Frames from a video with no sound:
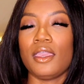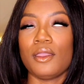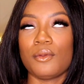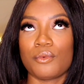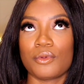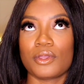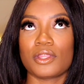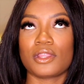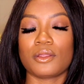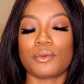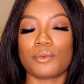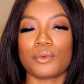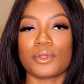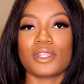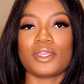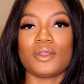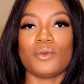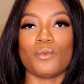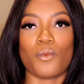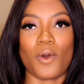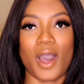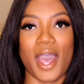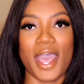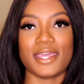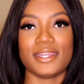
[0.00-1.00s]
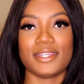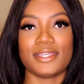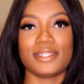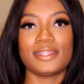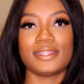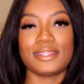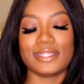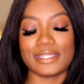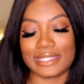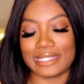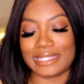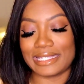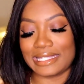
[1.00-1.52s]
It really
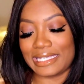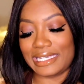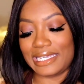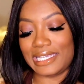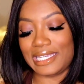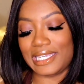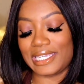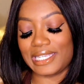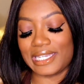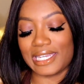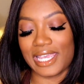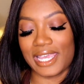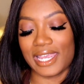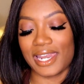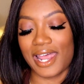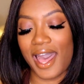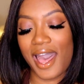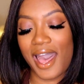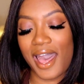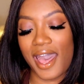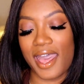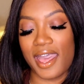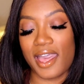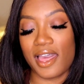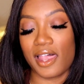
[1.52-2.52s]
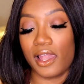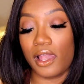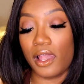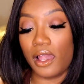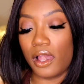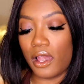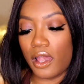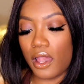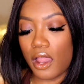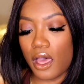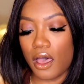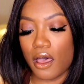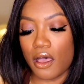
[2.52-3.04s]
widened the scene, and I
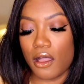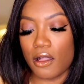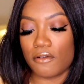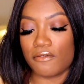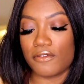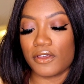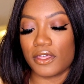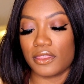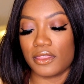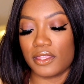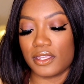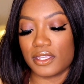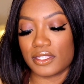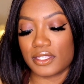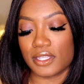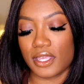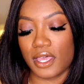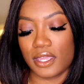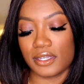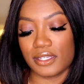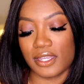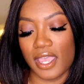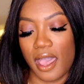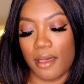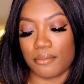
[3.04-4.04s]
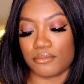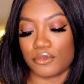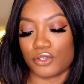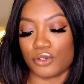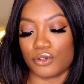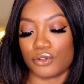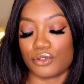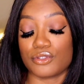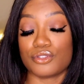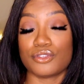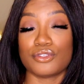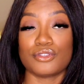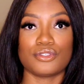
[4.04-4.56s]
love this
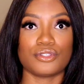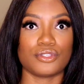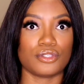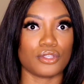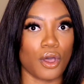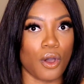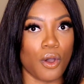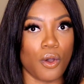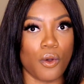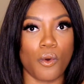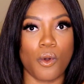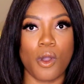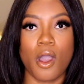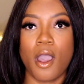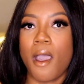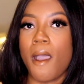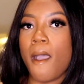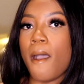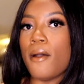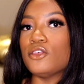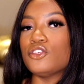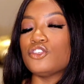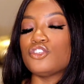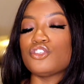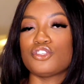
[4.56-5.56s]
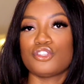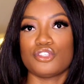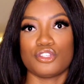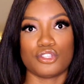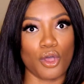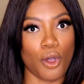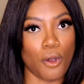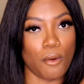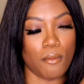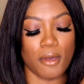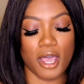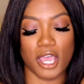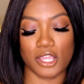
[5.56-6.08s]
adapter so
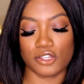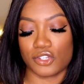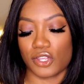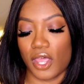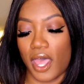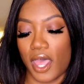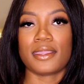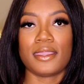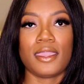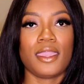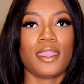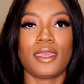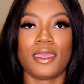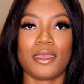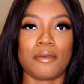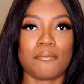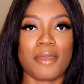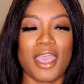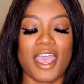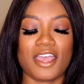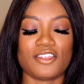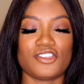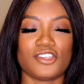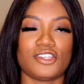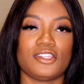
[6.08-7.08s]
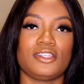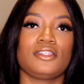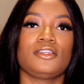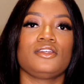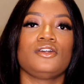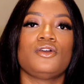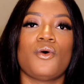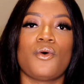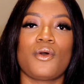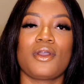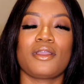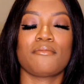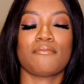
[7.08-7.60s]
much. Like, I can't imagine
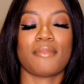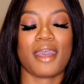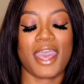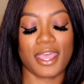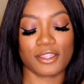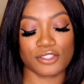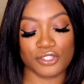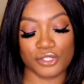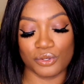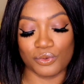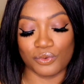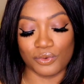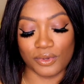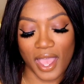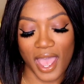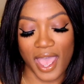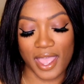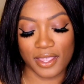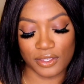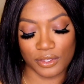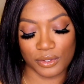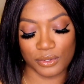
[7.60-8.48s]
going back to not